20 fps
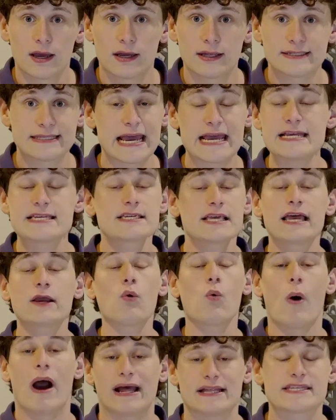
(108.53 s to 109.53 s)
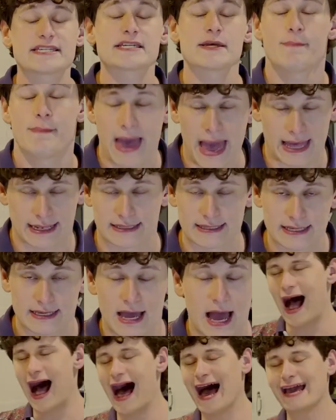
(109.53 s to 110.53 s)
tastes like wet cement.
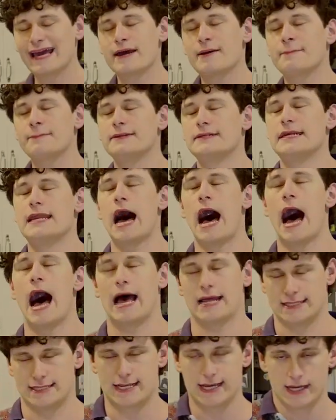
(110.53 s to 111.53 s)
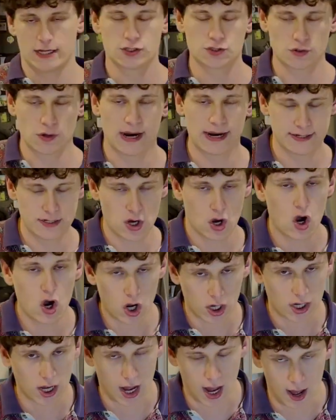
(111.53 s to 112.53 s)
I am not trying to
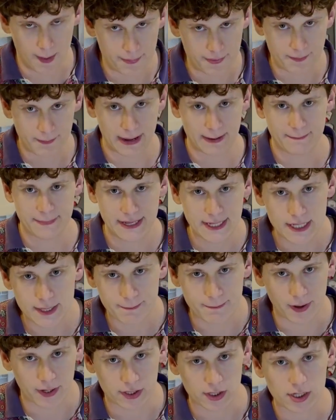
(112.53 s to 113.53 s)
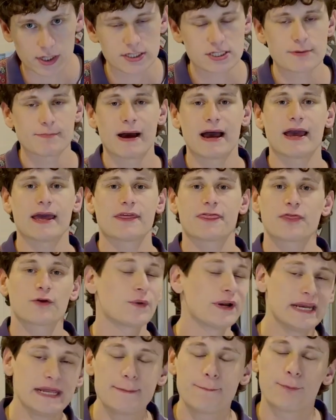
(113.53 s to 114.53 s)
hook up my peanut butter to my
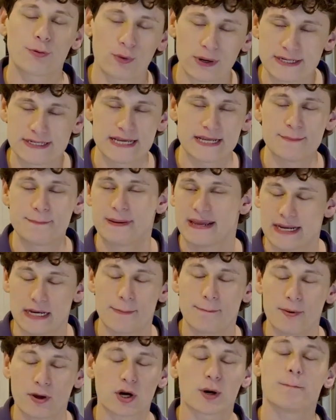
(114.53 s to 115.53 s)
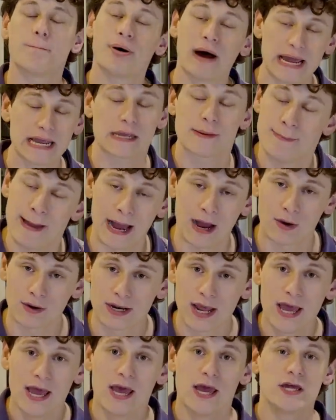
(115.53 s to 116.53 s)
3D printed peanut butter bike mount
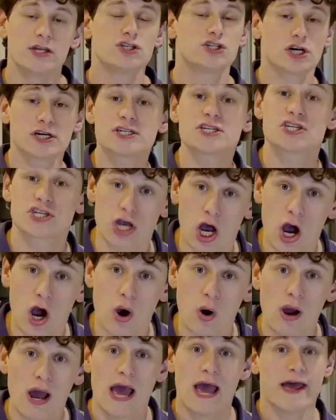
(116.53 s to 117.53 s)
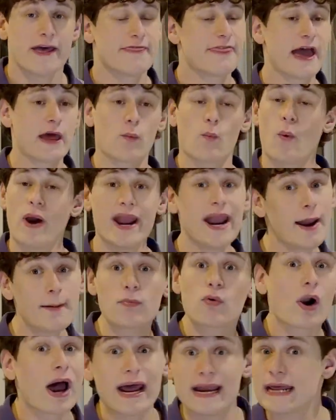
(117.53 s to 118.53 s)
just so that when
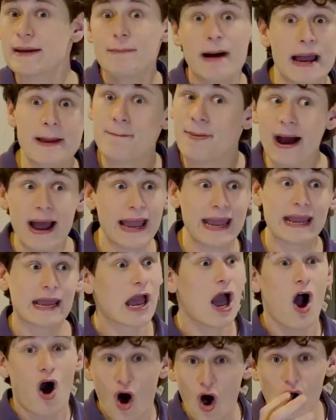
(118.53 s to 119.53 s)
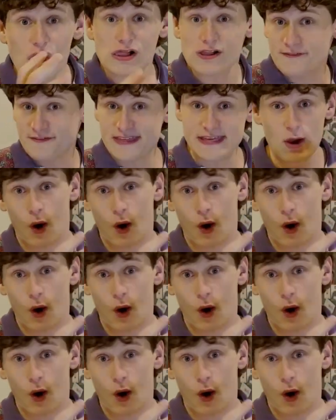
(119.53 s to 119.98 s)
I'm riding my bike, all of the